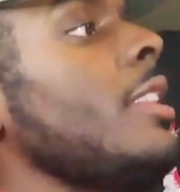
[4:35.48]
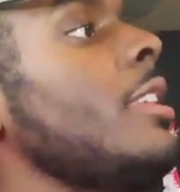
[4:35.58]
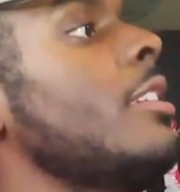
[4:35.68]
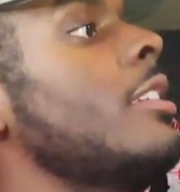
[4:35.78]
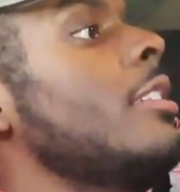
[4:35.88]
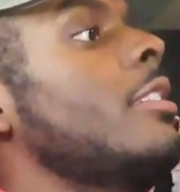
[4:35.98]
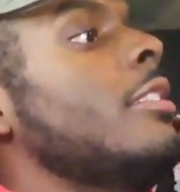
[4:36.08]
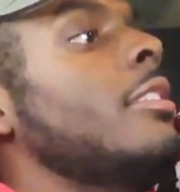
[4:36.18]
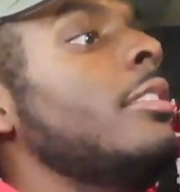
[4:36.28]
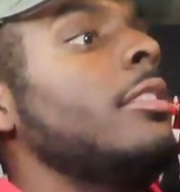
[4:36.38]
Yeah,
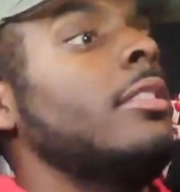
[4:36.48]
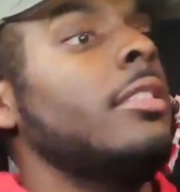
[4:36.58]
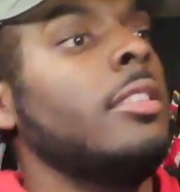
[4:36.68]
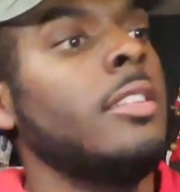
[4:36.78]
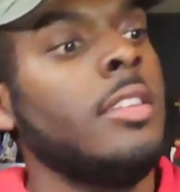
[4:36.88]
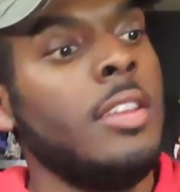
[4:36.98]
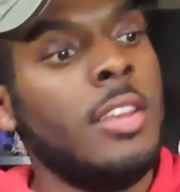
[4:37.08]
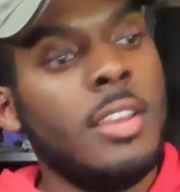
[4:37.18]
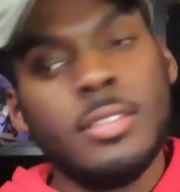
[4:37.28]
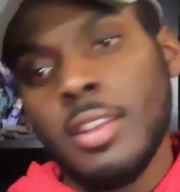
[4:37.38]

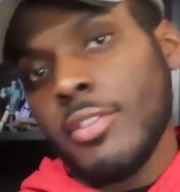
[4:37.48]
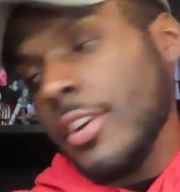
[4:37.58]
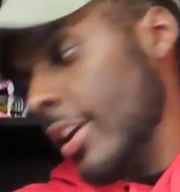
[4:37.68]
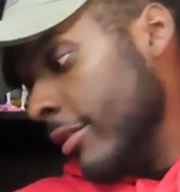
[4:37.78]
not very